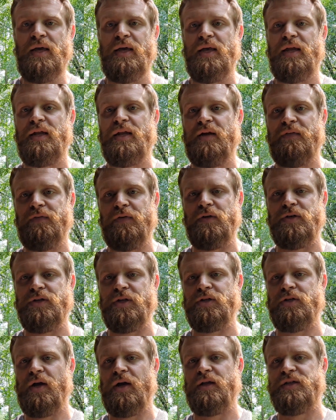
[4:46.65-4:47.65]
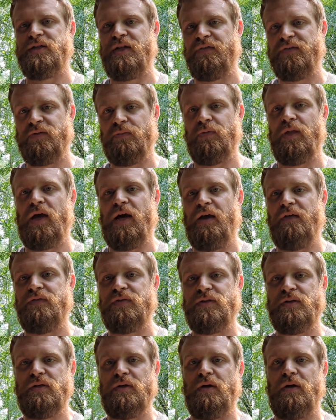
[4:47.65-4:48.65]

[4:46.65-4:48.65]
in an effort to try to save some lives.